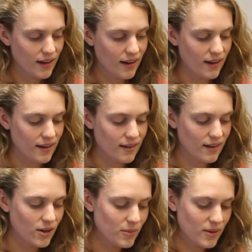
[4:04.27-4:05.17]
And
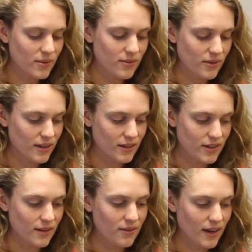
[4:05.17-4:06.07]
I hope that we've really
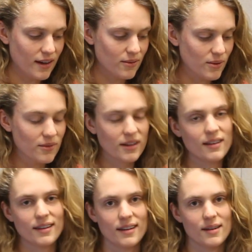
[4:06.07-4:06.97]
achieved that. We're really
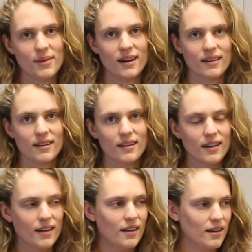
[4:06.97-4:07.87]
excited about it.
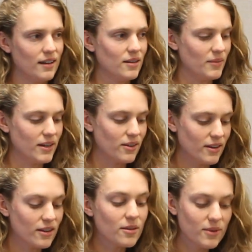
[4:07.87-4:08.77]
I know that
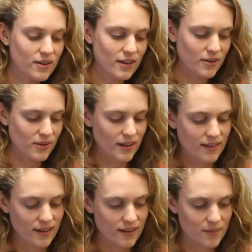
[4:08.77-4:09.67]
our community is really
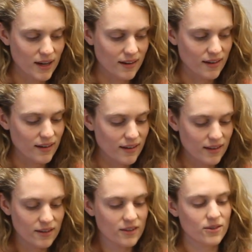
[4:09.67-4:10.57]
excited about it.
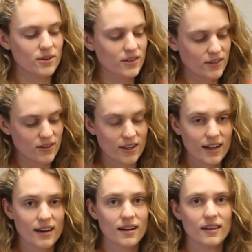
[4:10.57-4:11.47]
It looks gorgeous. You can
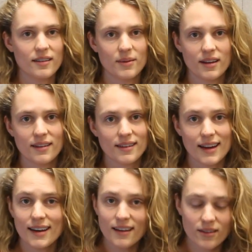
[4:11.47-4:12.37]
get it customized in
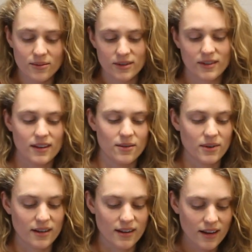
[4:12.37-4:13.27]
any of the woods that you
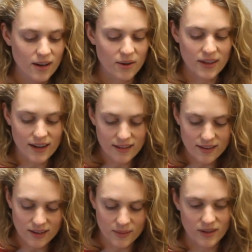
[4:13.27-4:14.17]
want, with any of the
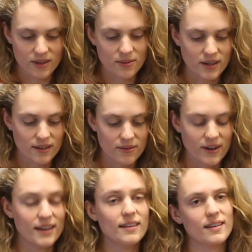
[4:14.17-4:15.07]
sculpts that you want, for
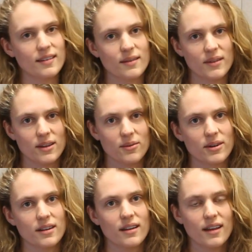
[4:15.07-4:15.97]
any system that you
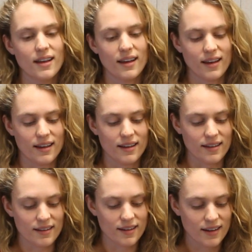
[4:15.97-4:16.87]
want.
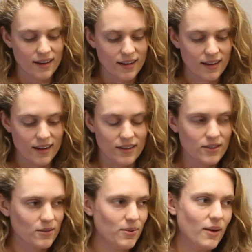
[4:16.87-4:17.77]
And
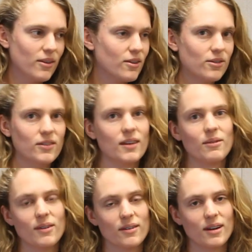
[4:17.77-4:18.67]
it's probably the coolest thing
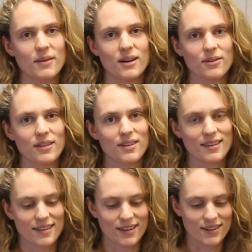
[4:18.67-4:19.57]
we've ever come out with.
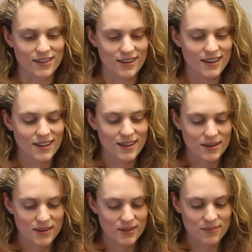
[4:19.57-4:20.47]
So
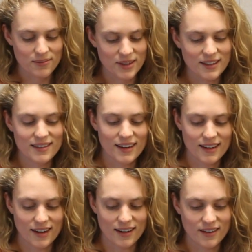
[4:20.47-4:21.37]
please check
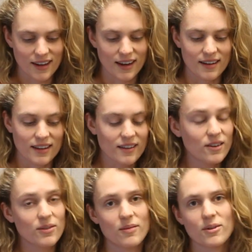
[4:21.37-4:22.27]
it out and let us know
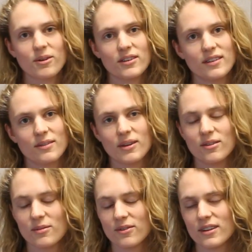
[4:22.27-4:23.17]
if you have more questions. We can
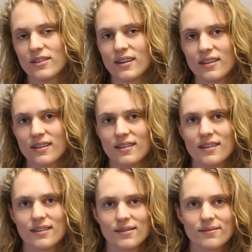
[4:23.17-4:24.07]
do more videos like this.